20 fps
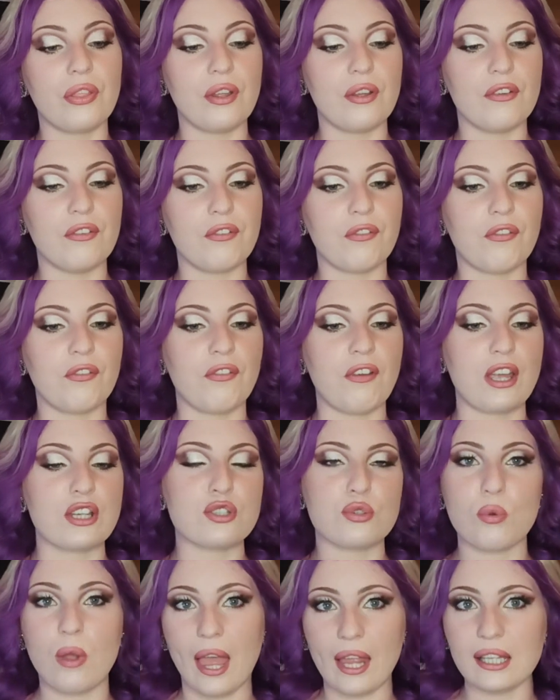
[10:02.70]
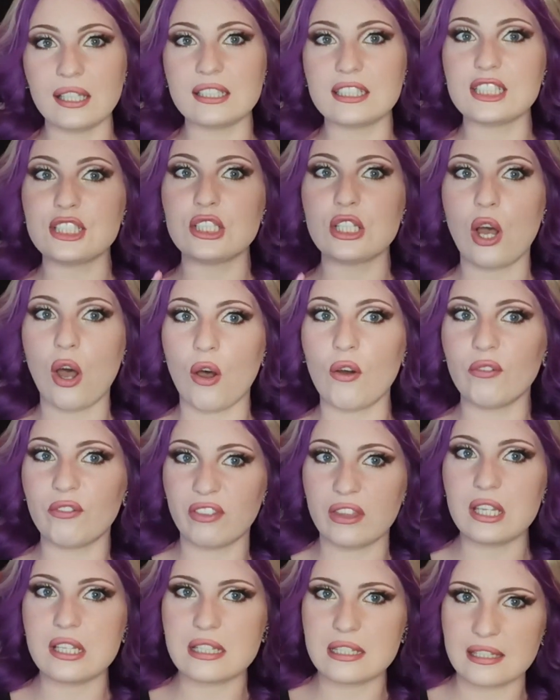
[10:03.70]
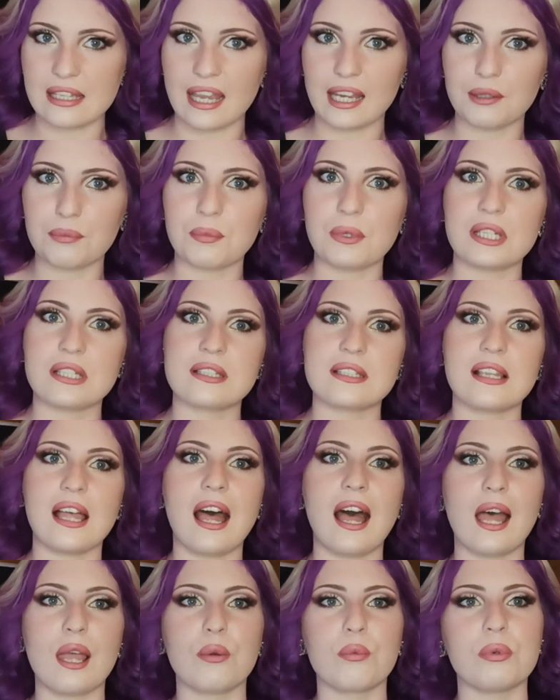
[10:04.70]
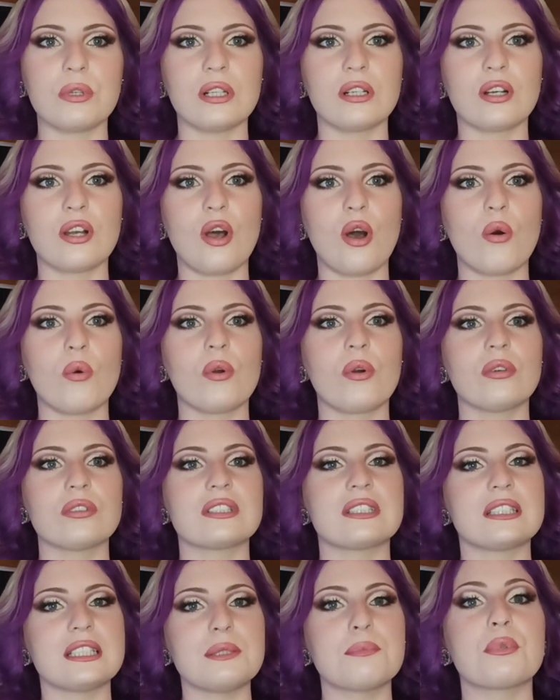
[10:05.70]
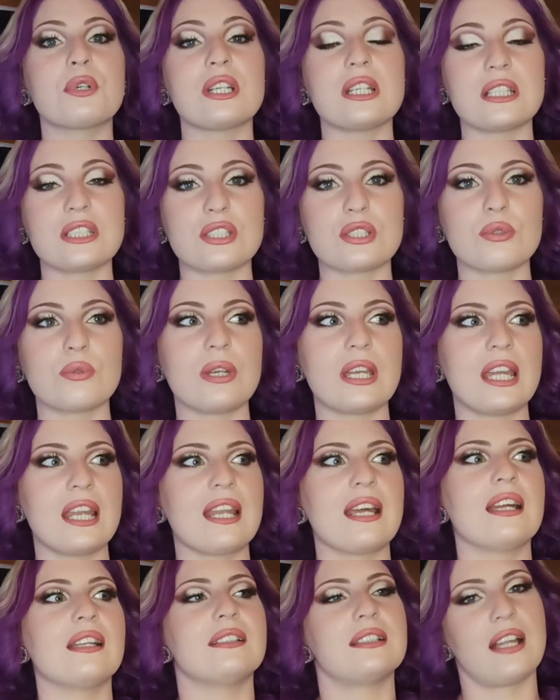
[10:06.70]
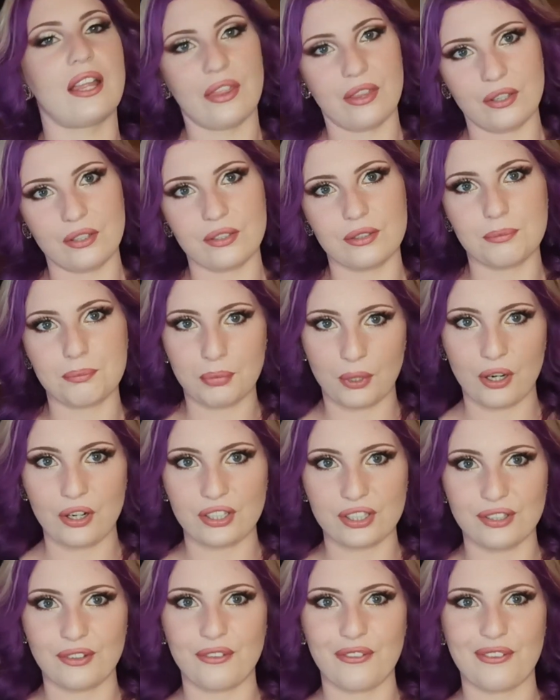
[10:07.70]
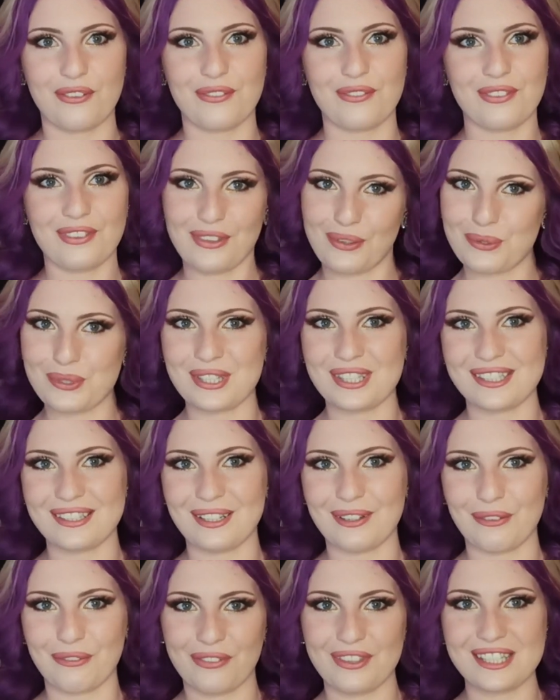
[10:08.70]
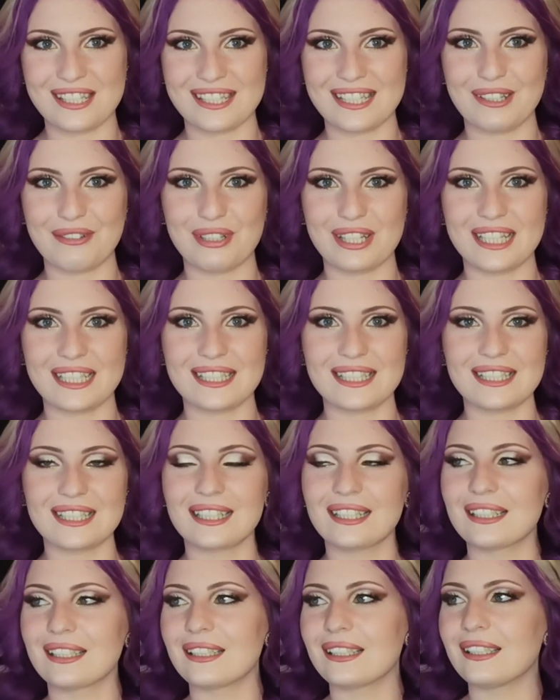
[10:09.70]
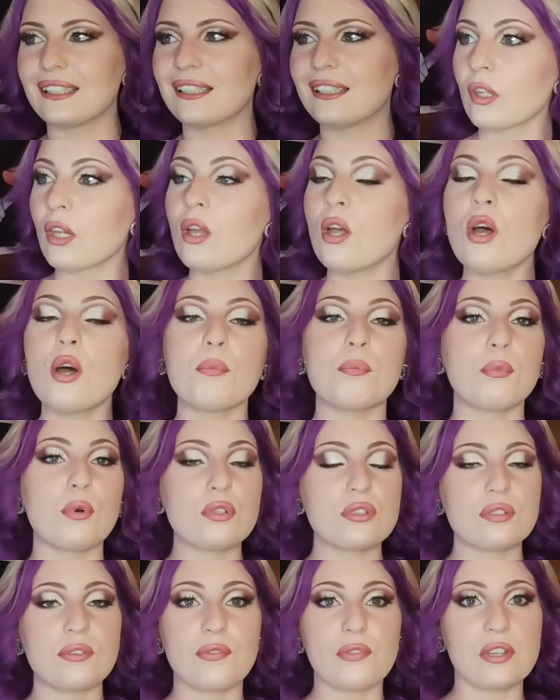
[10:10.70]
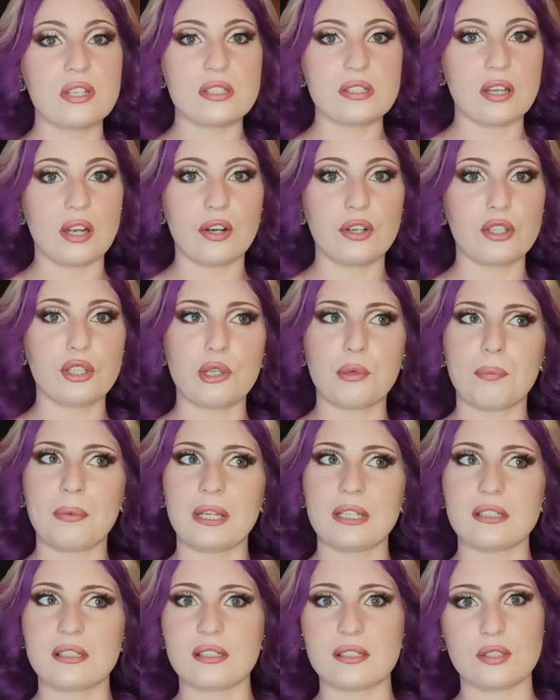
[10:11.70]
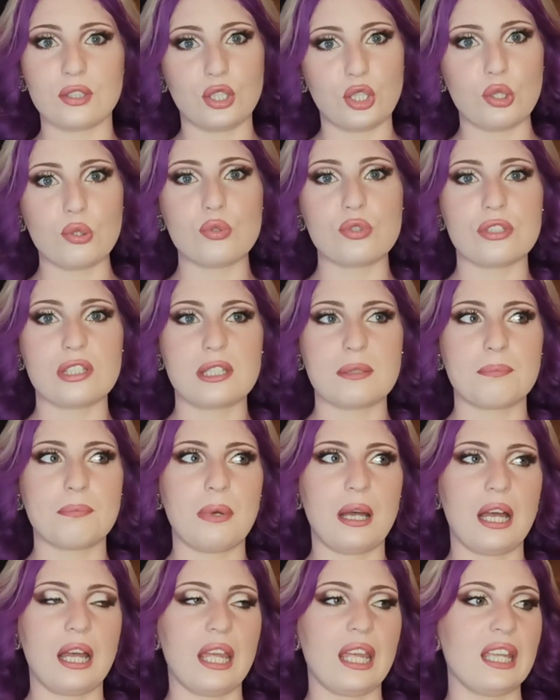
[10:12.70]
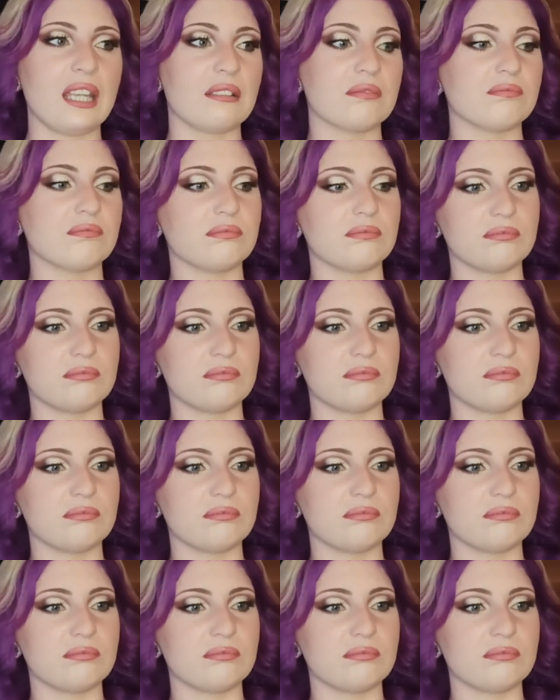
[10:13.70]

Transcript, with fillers: the factuality of these statements, I will go deeper into in another part of those of the series. Most of these arguments used by